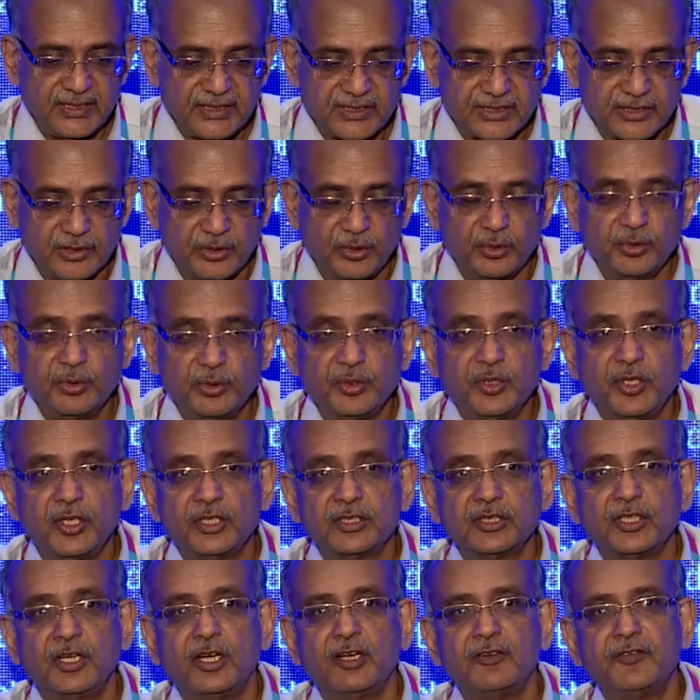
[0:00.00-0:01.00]
is, do
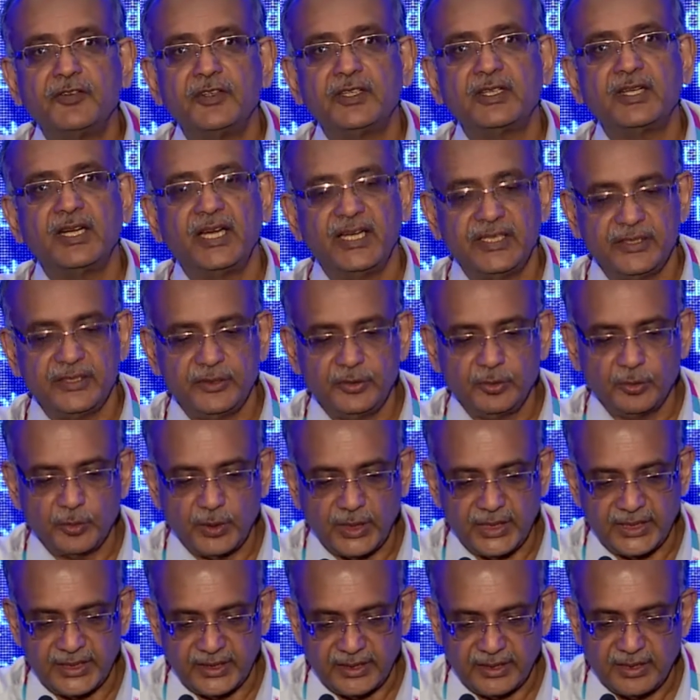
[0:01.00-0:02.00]
not offer
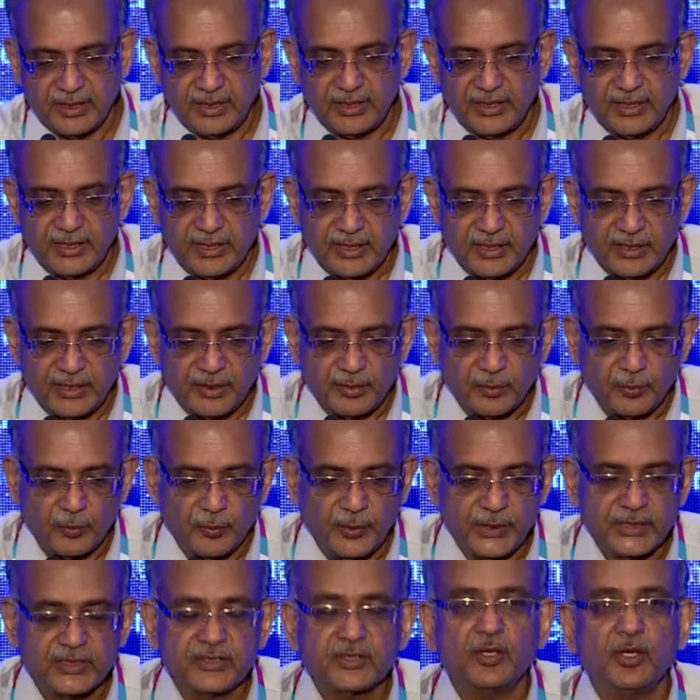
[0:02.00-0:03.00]
IUI
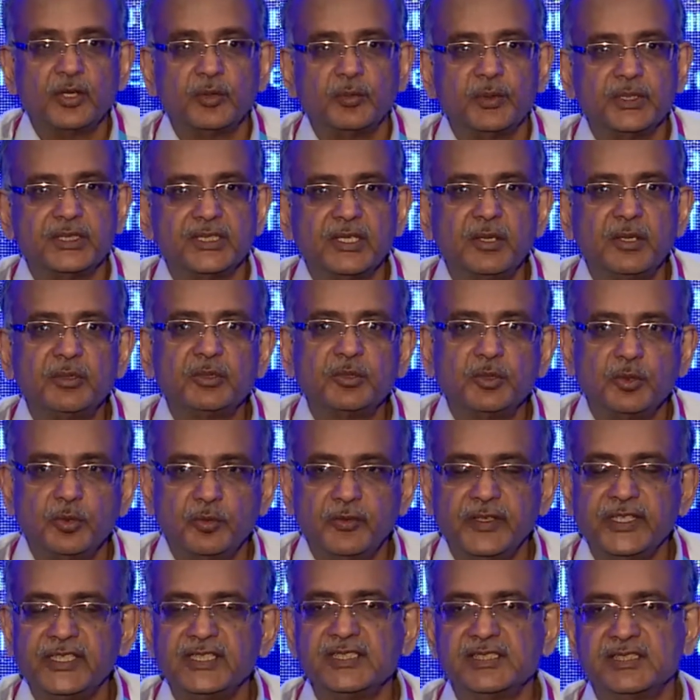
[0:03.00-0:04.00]
with or without
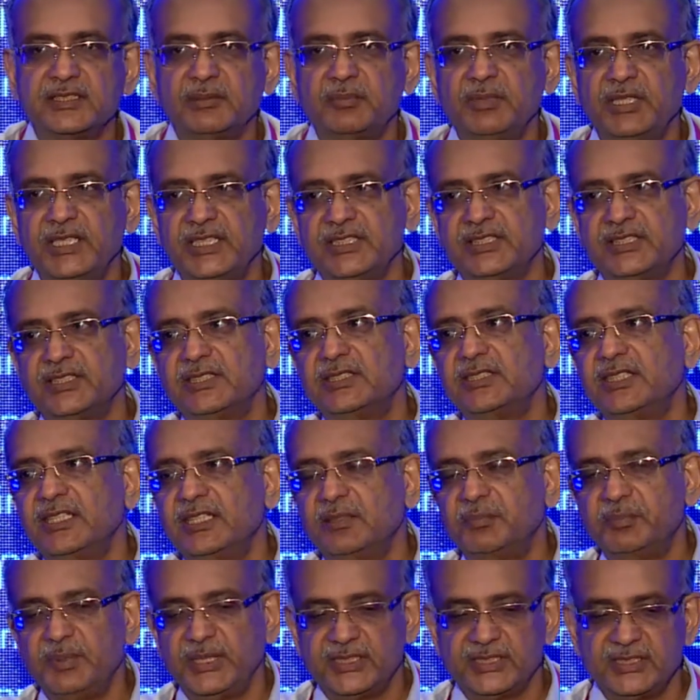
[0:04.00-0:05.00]
ovarian stimulation
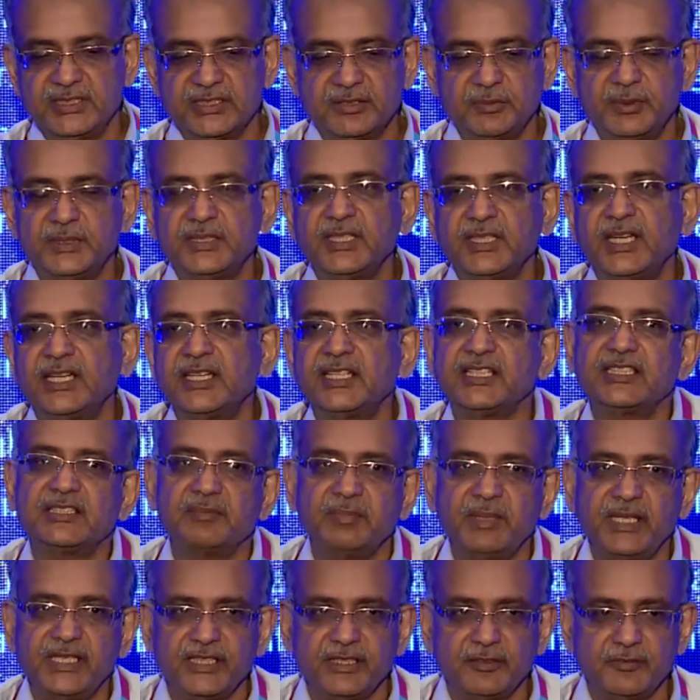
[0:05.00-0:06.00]
in patients with
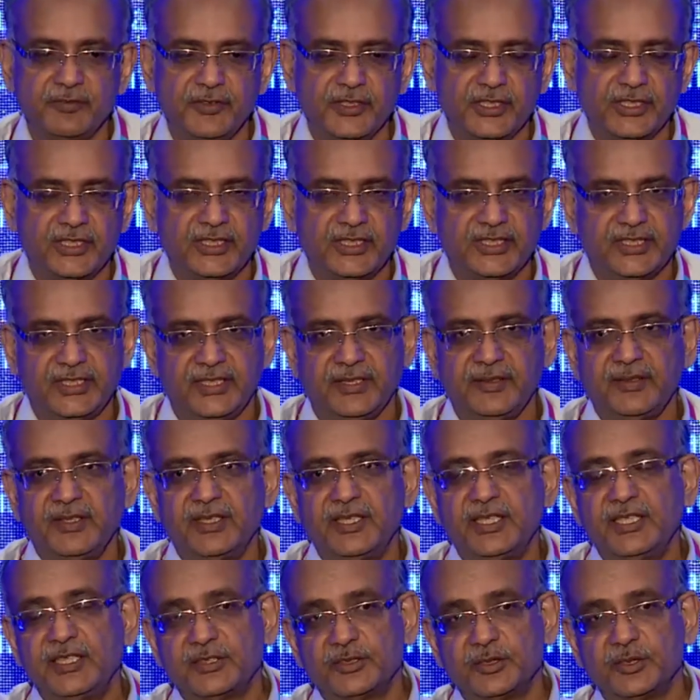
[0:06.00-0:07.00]
unexplained infertility.
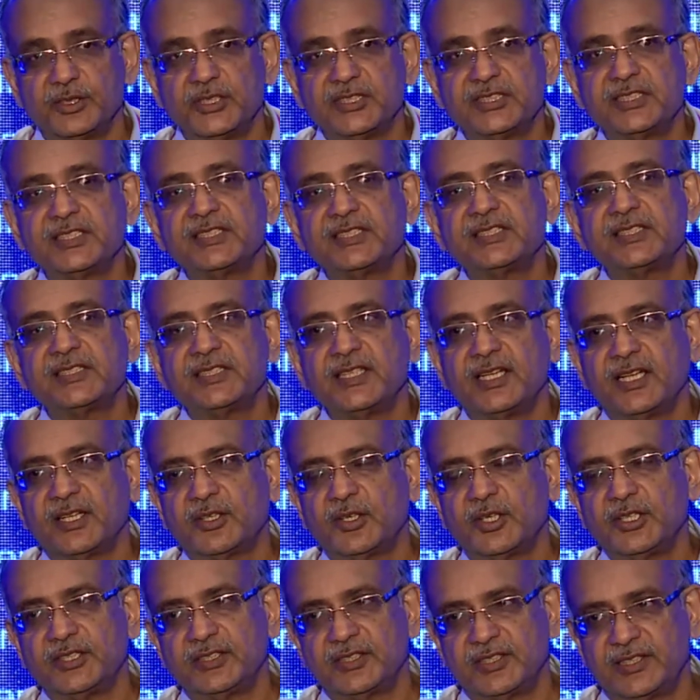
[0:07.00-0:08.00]
So this is
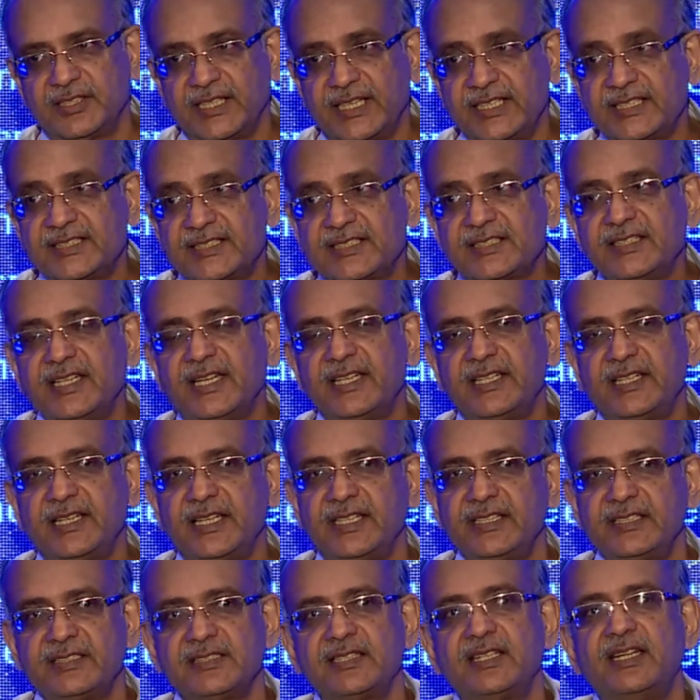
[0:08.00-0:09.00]
according to the NICE
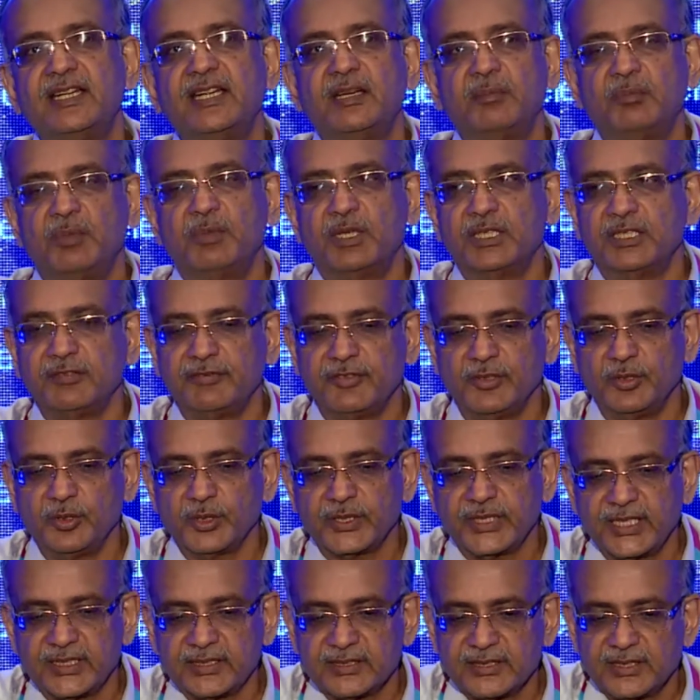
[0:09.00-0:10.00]
guidelines, but if you
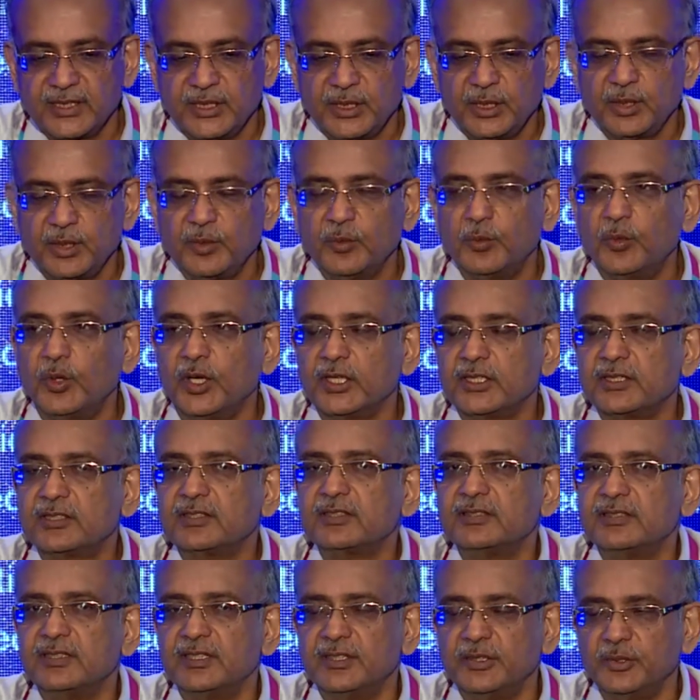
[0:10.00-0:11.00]
look at
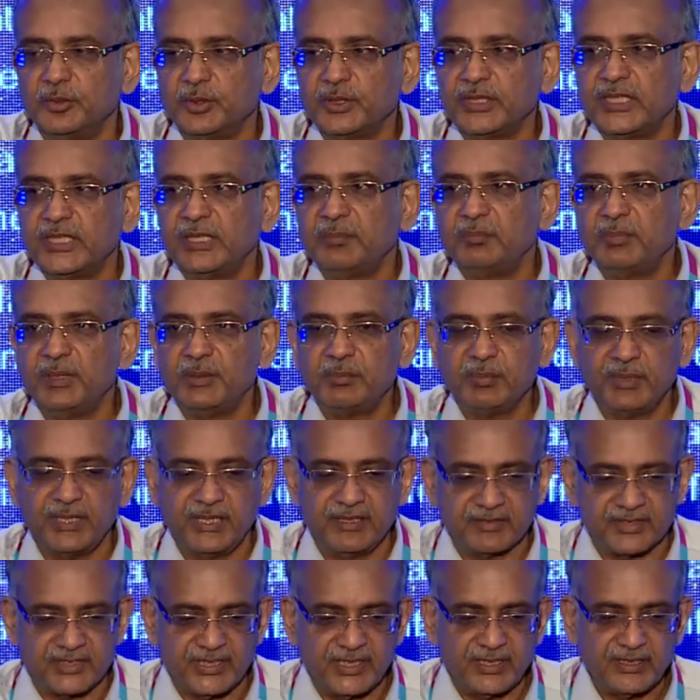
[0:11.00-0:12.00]
what the UK people
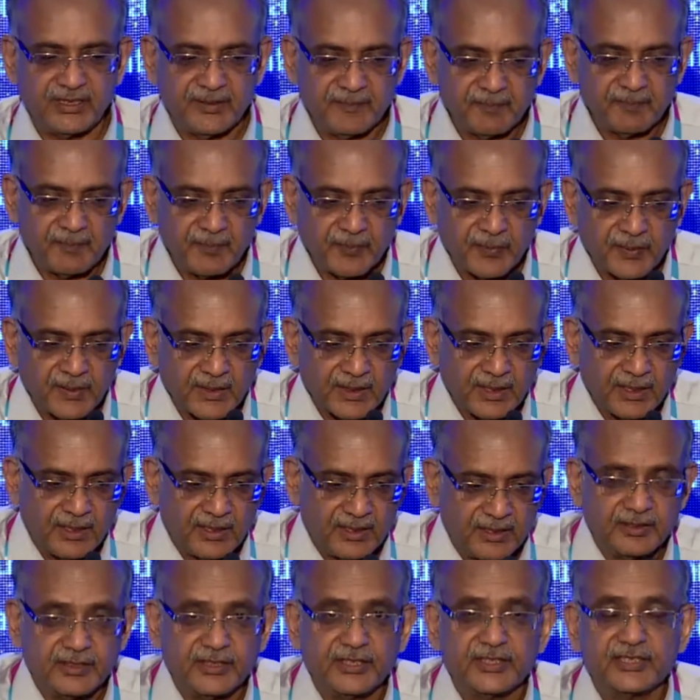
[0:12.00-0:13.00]
have said,
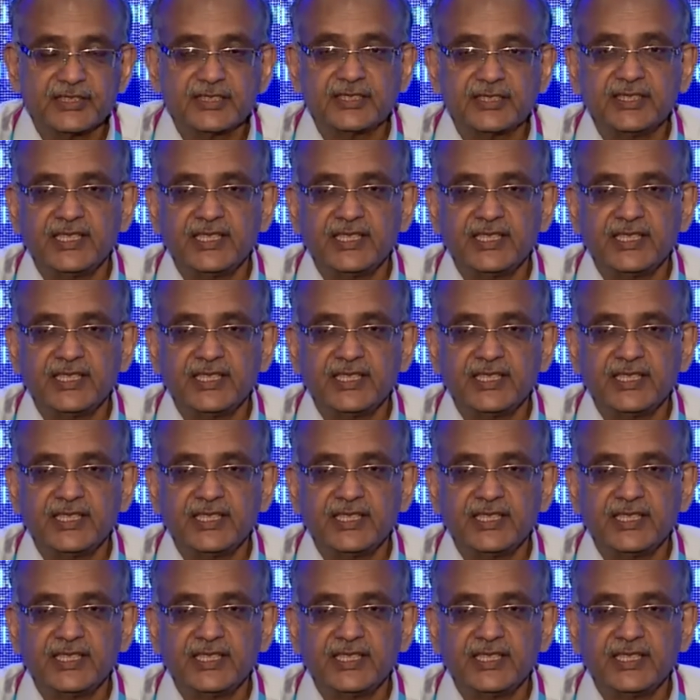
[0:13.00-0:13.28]
this